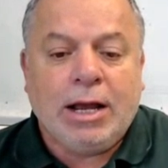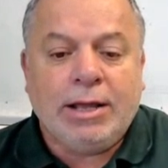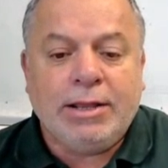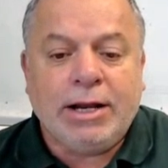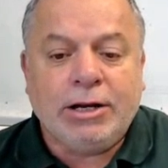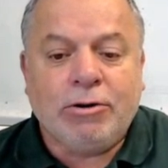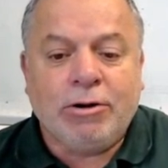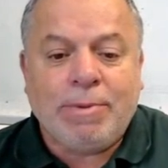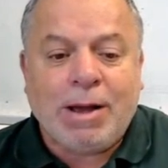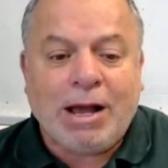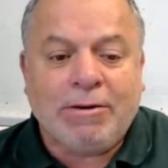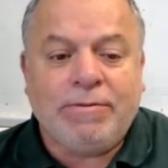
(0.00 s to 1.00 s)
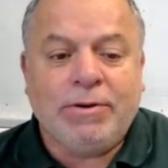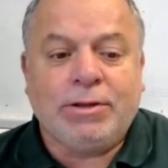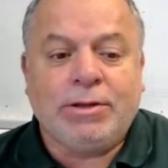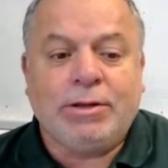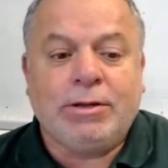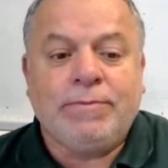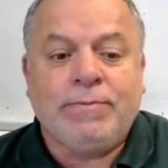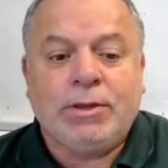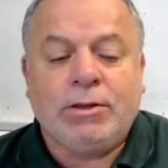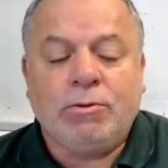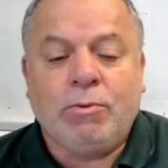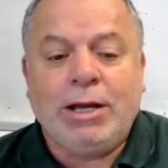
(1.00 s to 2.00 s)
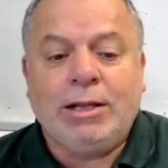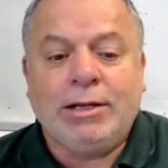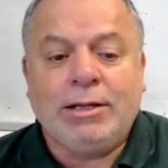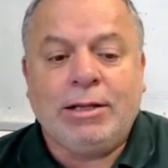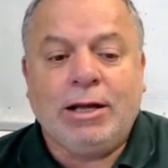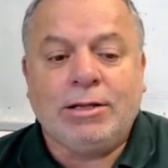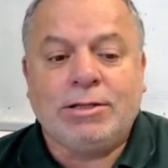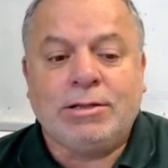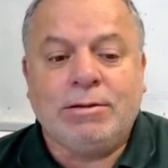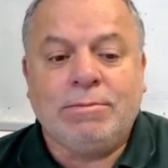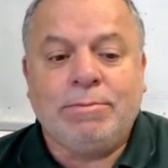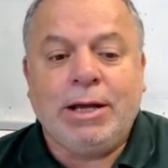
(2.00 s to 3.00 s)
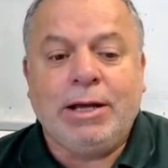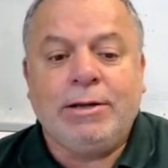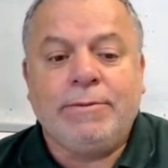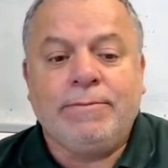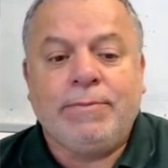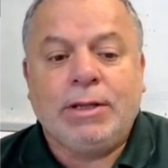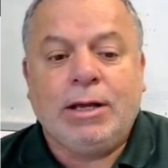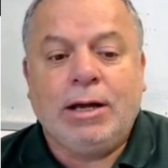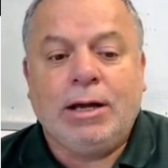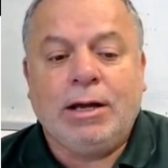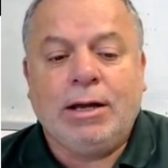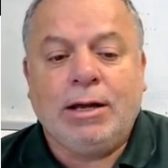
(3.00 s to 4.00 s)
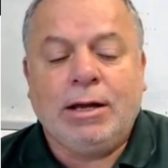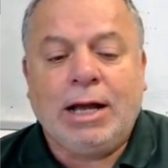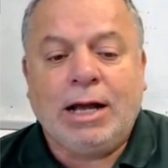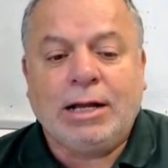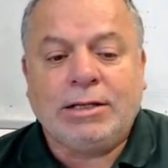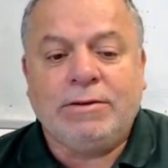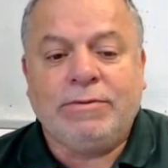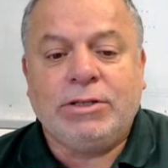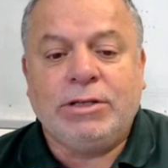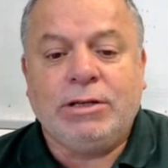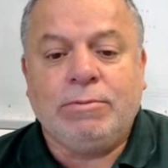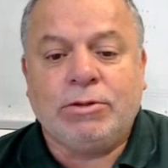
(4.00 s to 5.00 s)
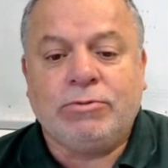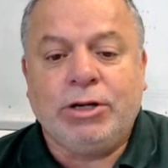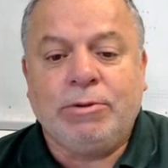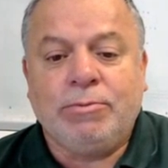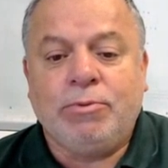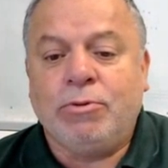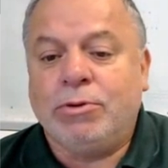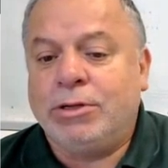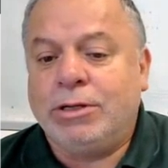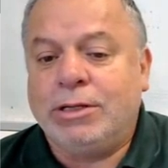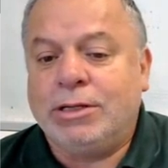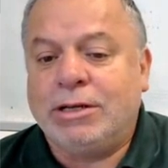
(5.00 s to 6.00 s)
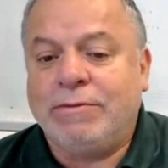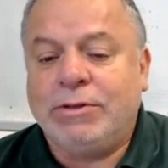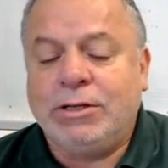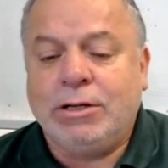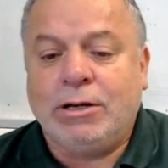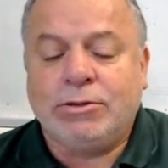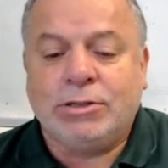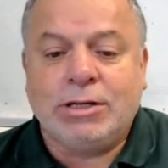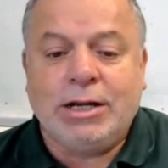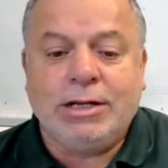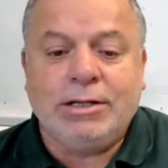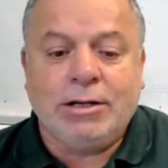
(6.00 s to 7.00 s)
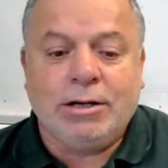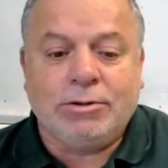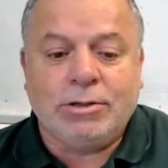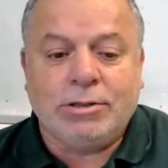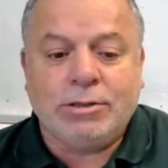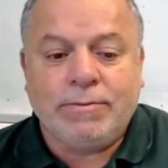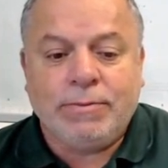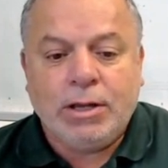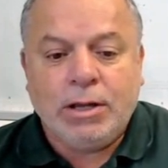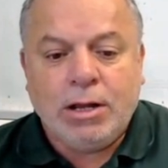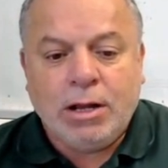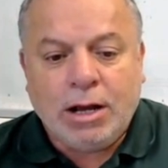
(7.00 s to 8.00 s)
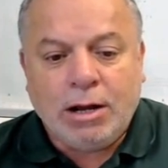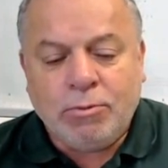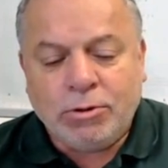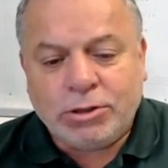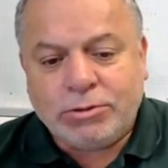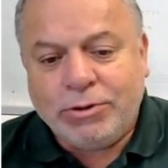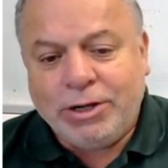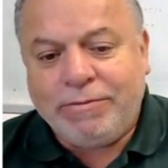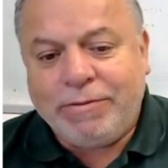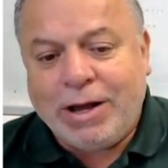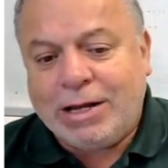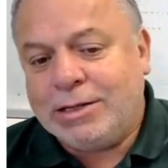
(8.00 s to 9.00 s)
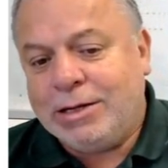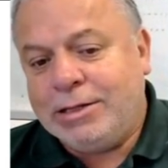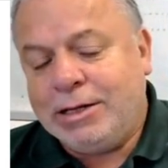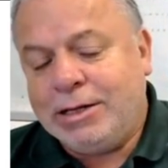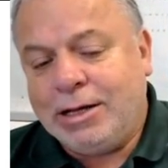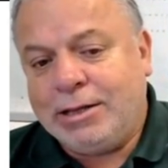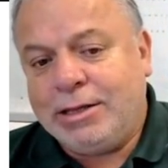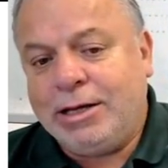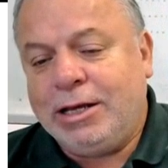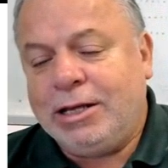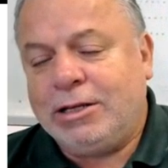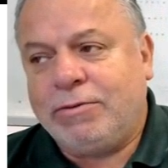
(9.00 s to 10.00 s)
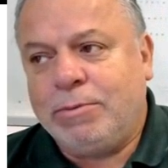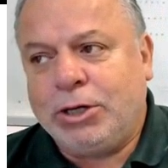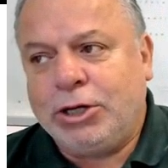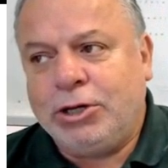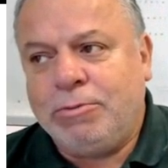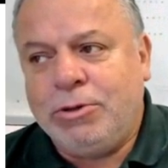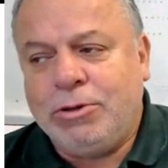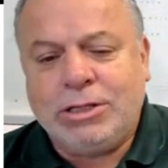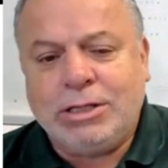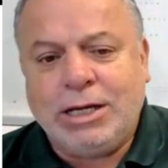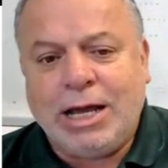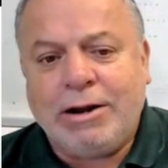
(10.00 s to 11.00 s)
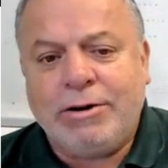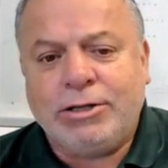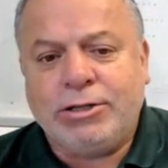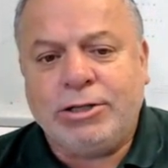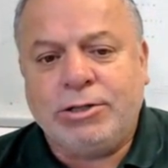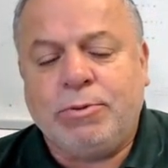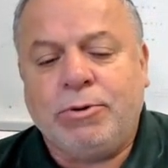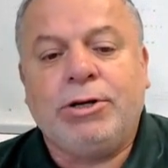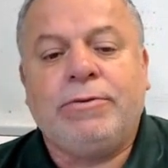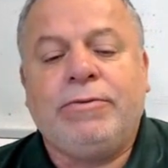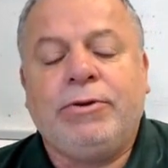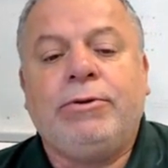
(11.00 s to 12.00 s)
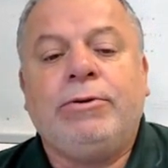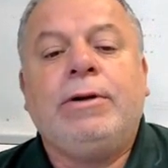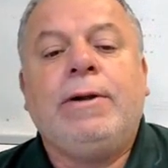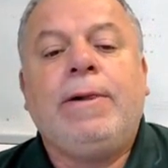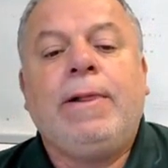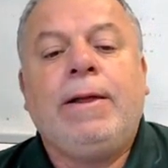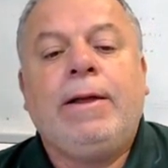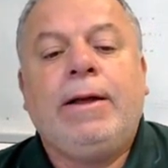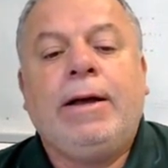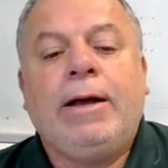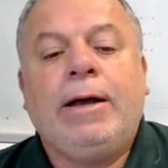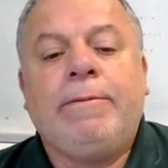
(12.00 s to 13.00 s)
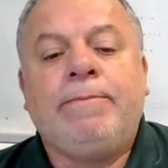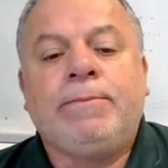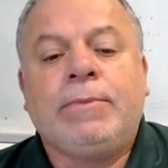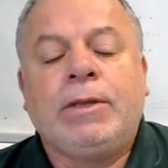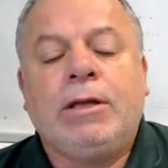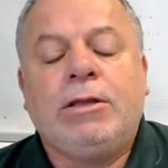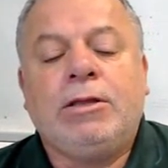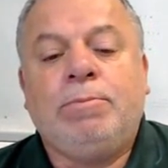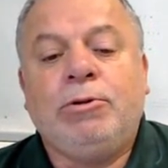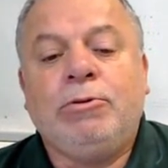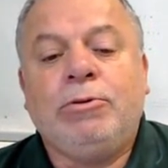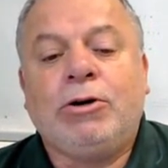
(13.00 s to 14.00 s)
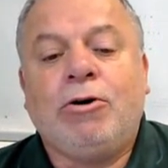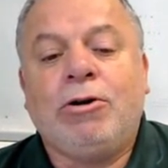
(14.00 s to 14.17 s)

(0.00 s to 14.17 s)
And then going back further, the whaling in the Hudson Bay activity was really important in the 1700s and 1800s. And what's really fascinating, I think, is from a community heritage point of view, the blue